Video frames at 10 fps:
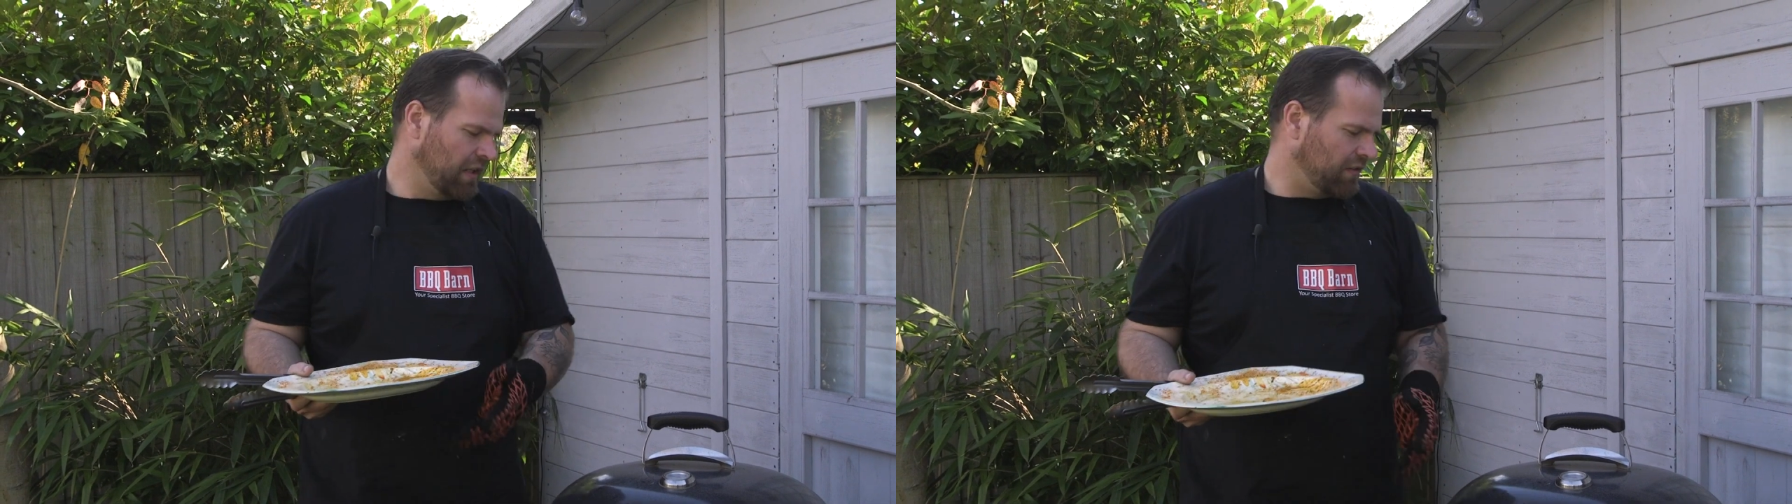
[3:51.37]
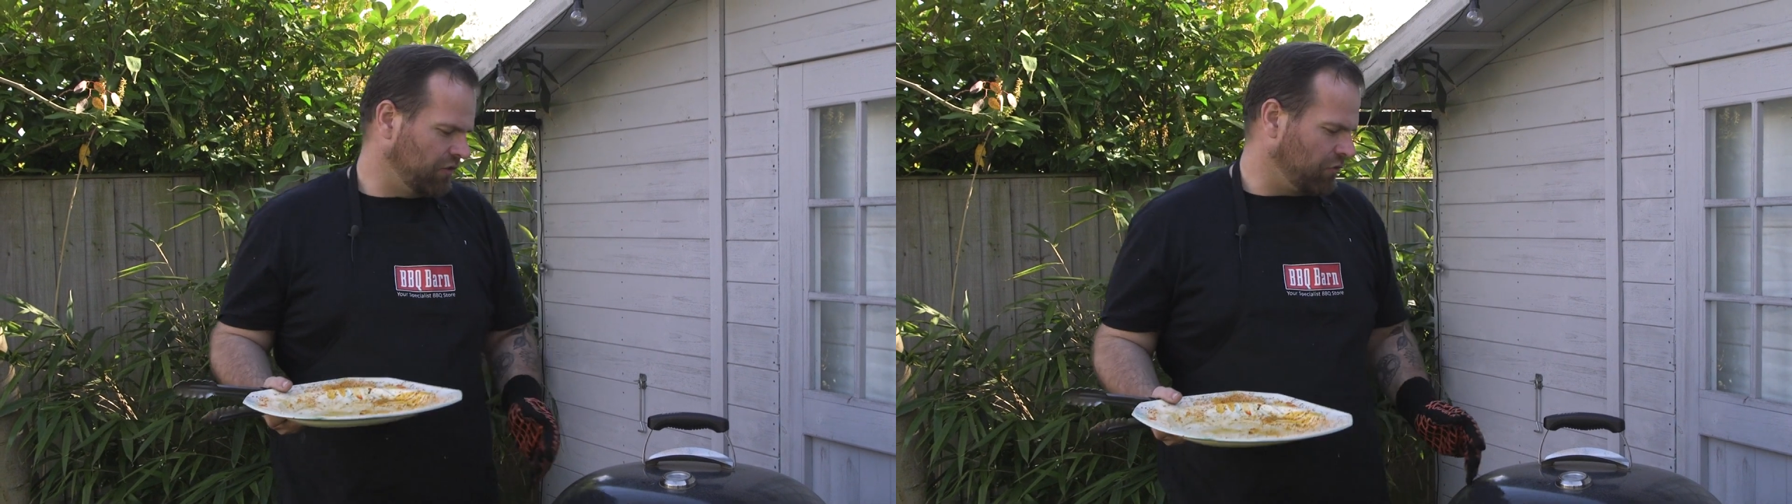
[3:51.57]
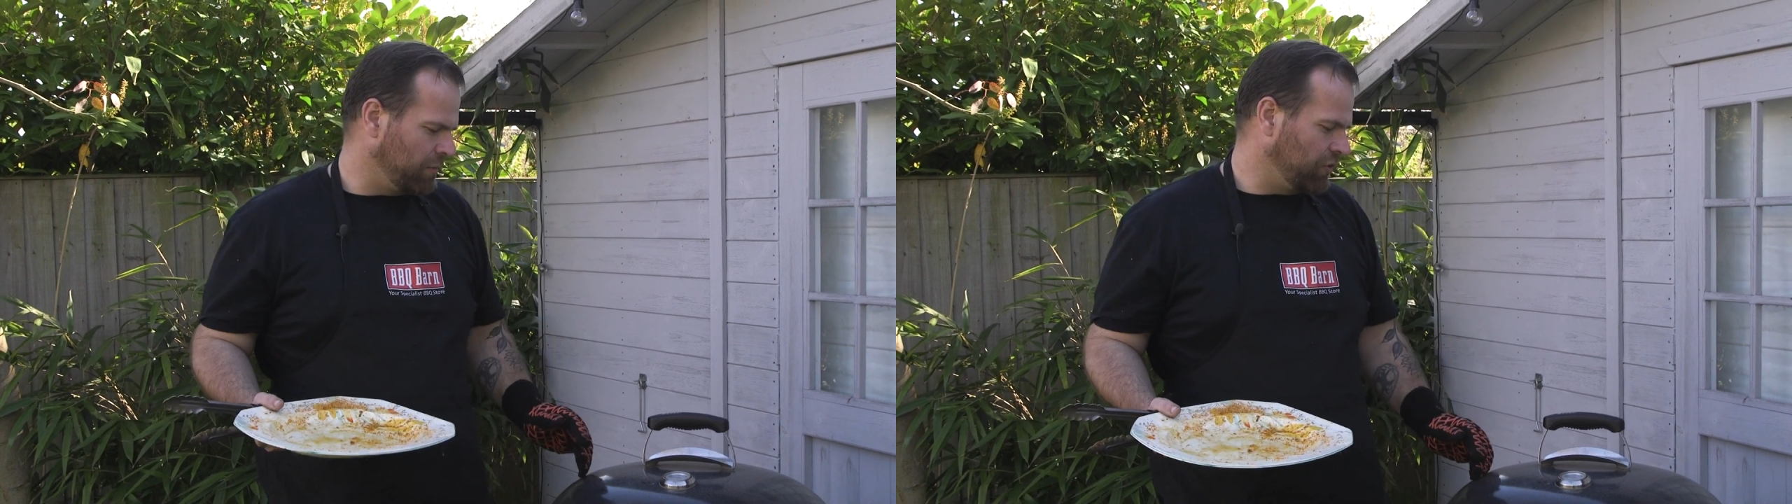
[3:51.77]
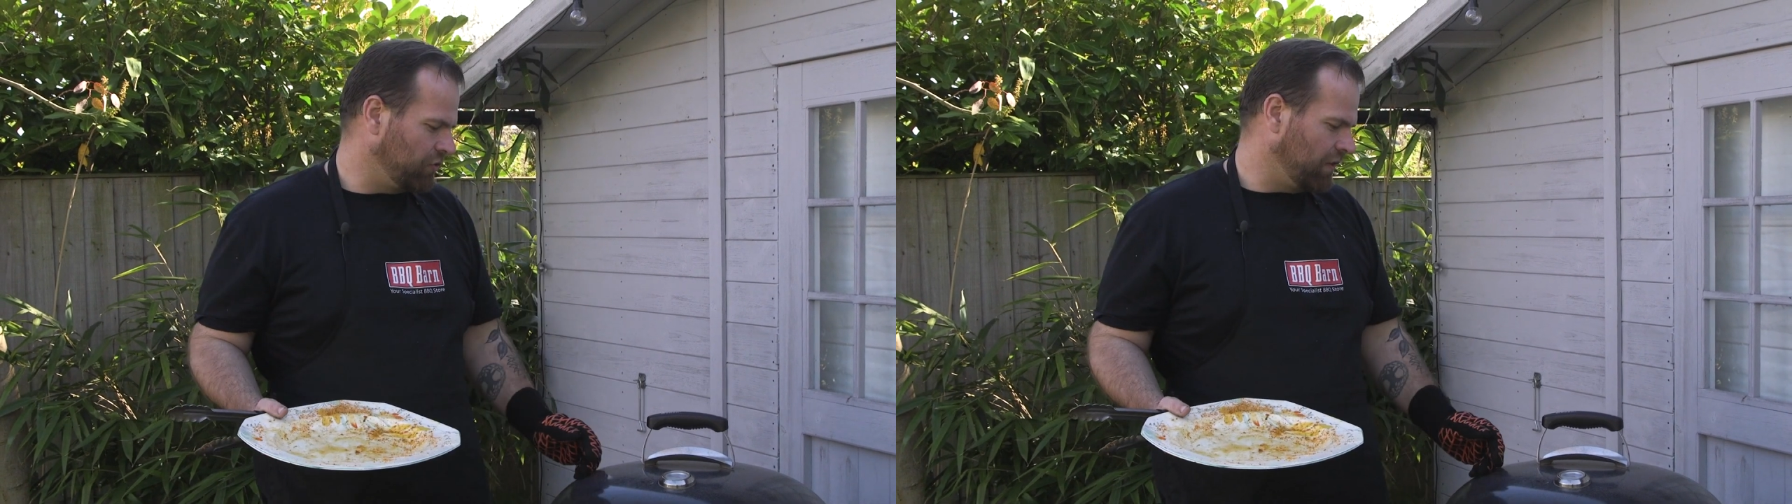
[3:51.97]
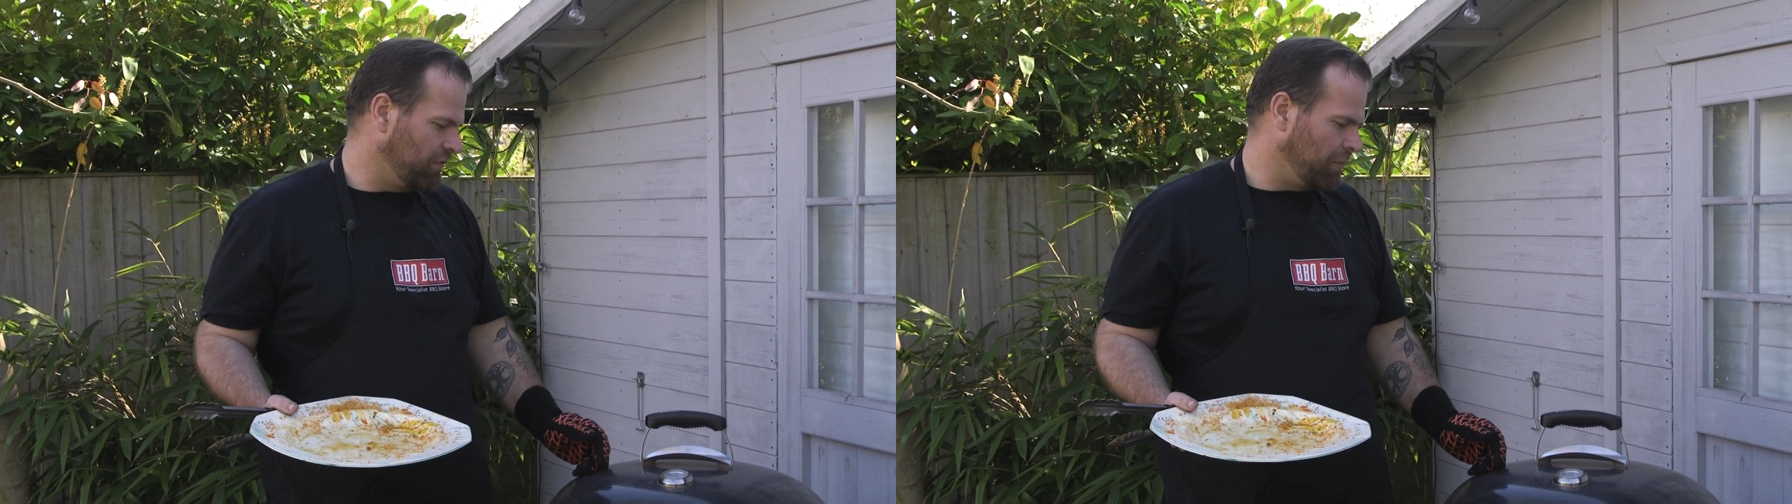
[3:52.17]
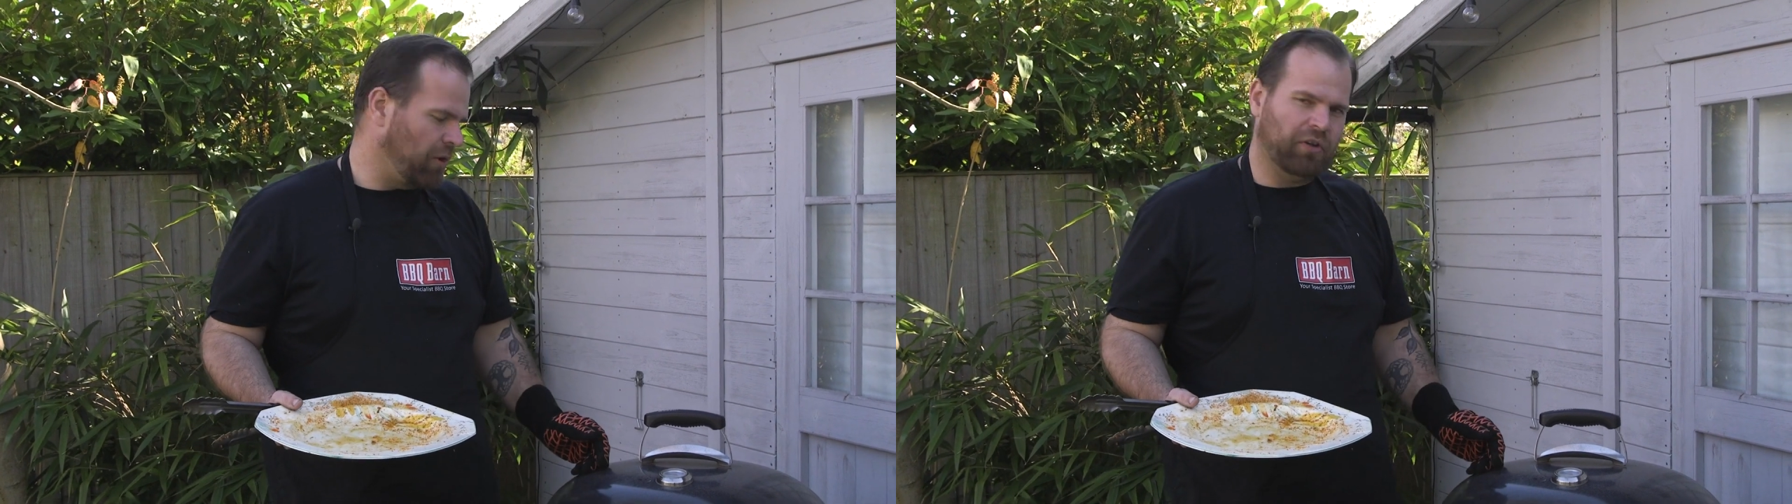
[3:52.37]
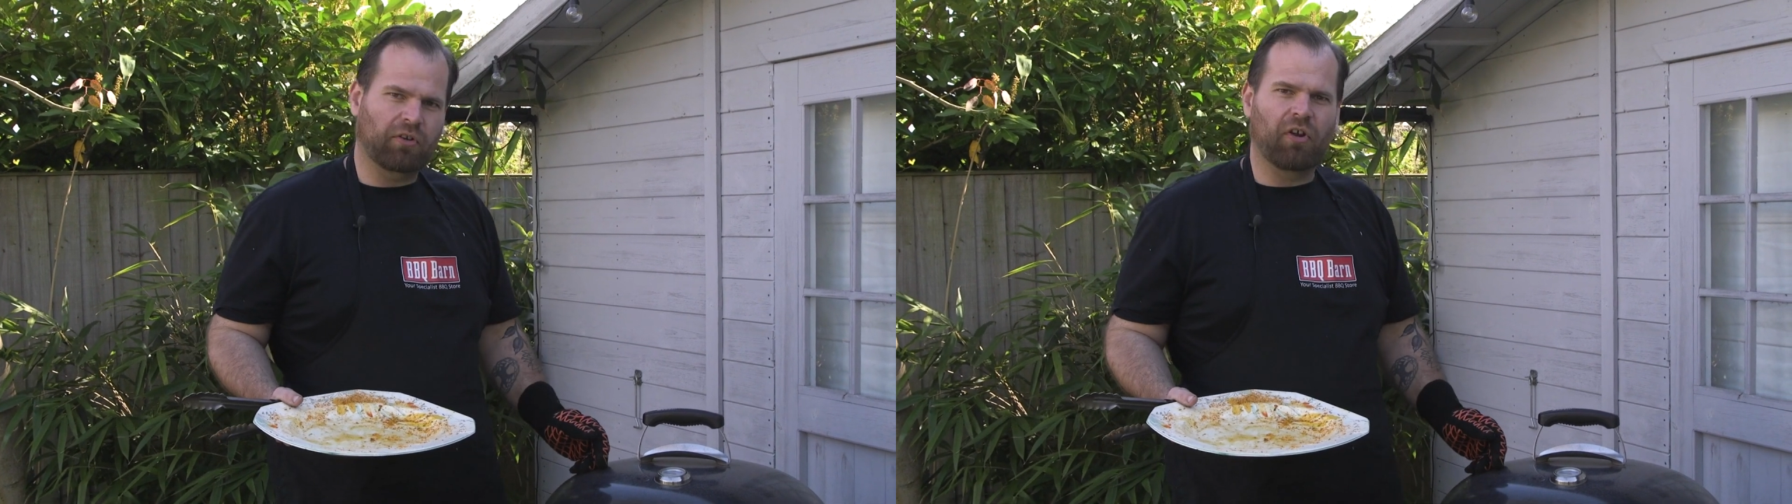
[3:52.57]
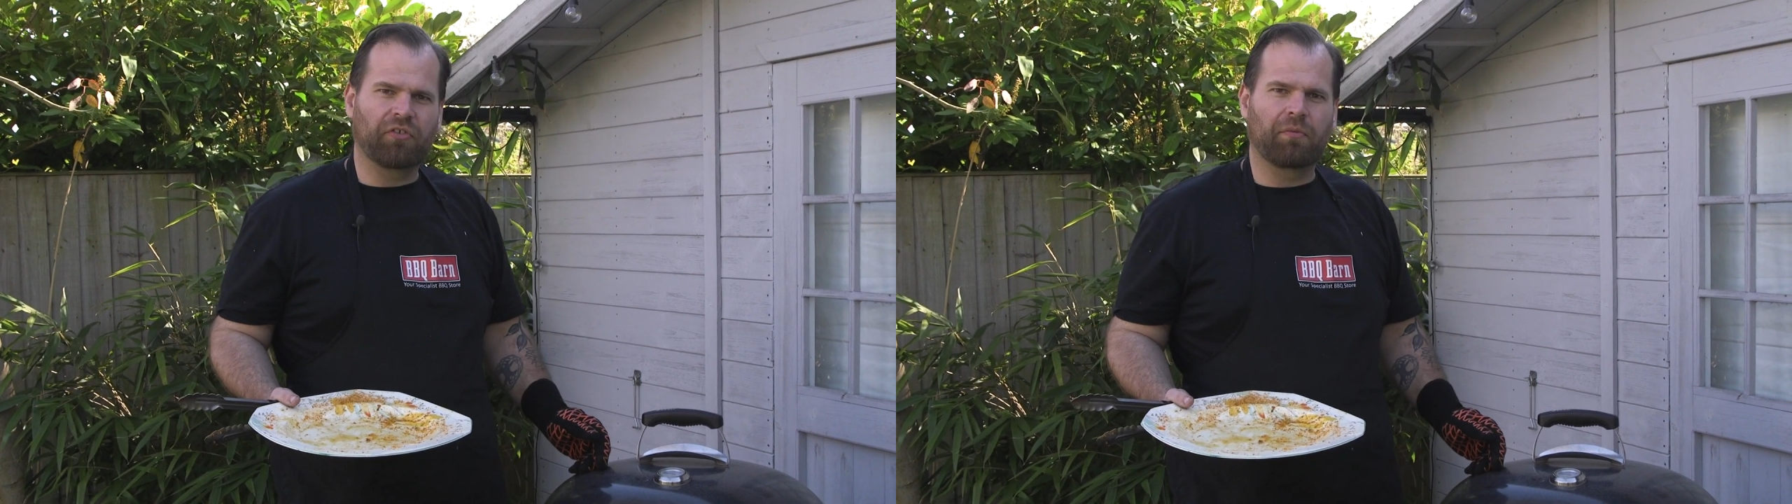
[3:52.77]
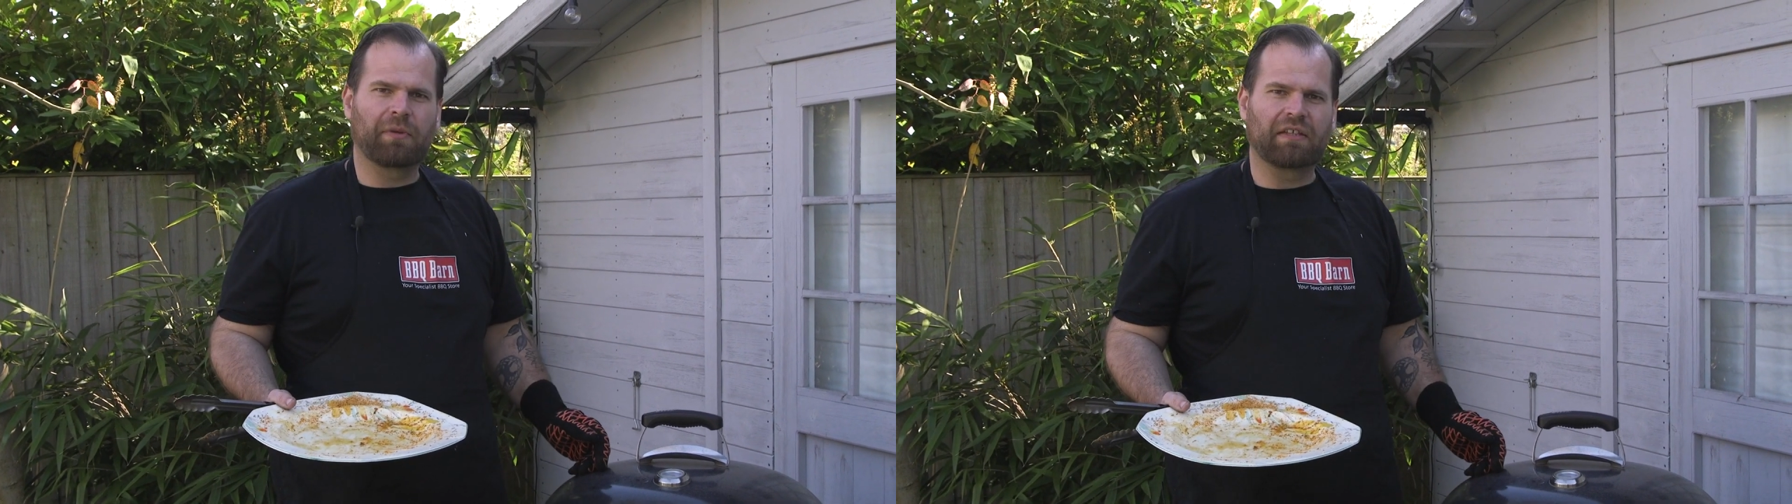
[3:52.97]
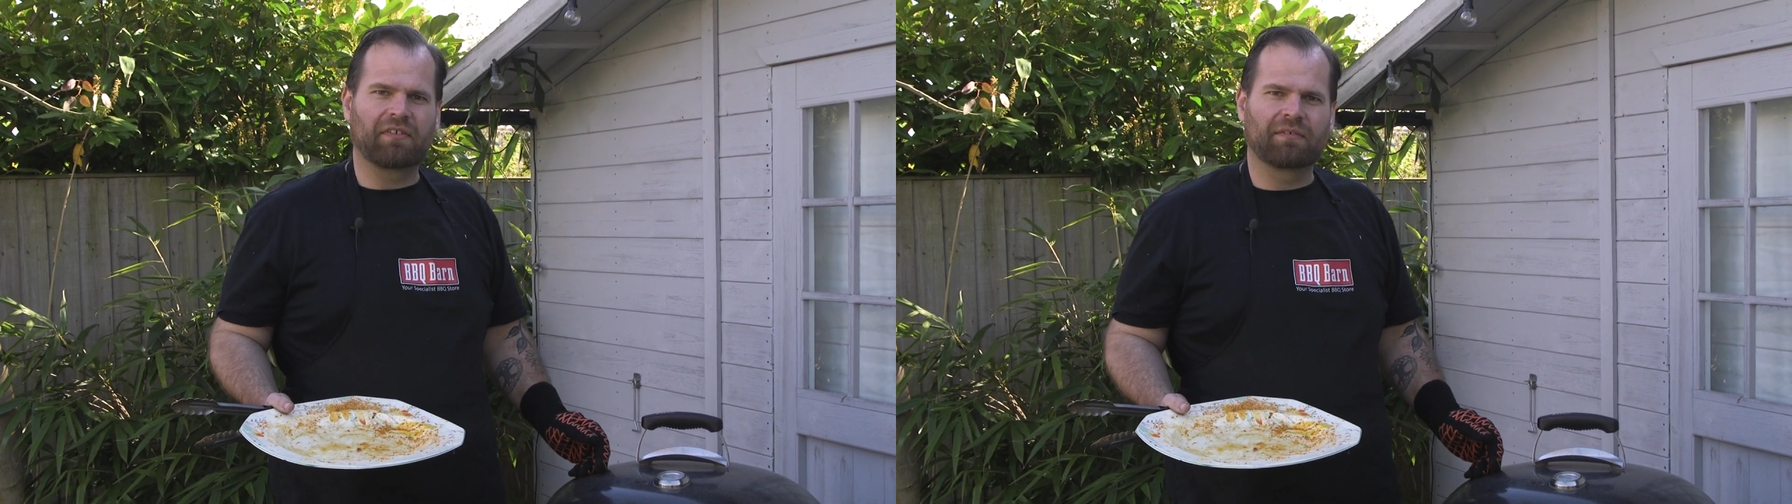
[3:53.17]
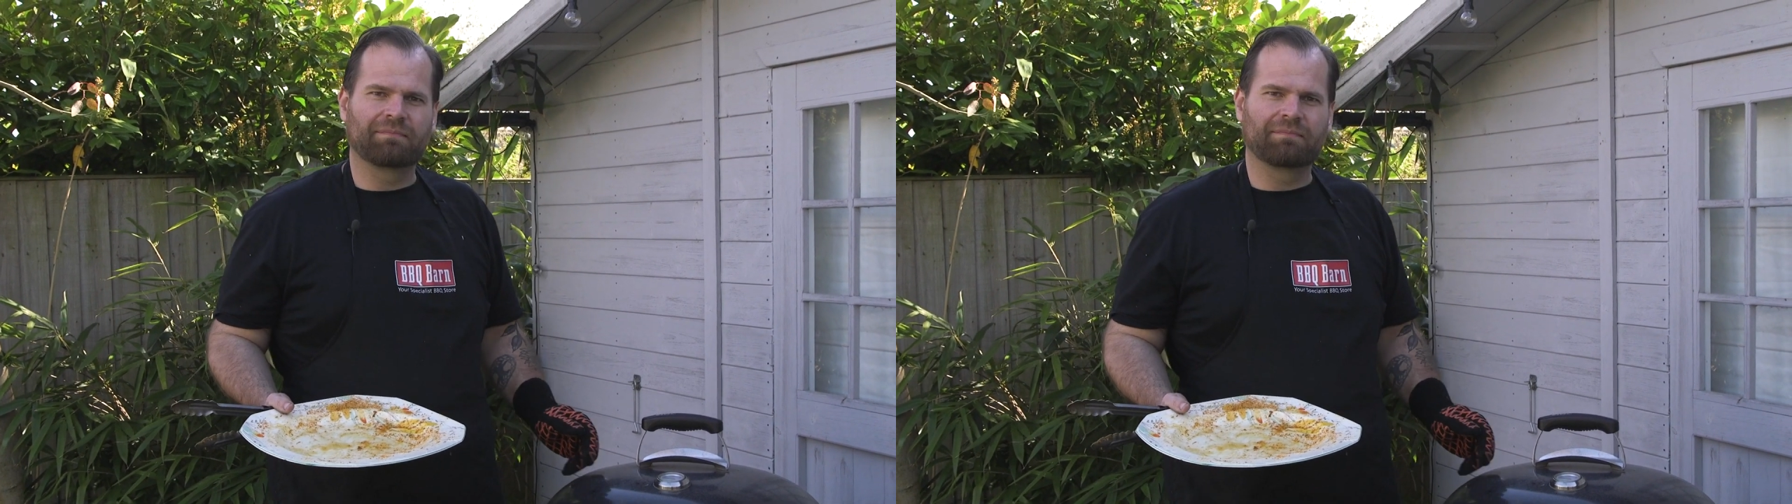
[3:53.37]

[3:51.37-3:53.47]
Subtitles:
distribution of smoke across the meat.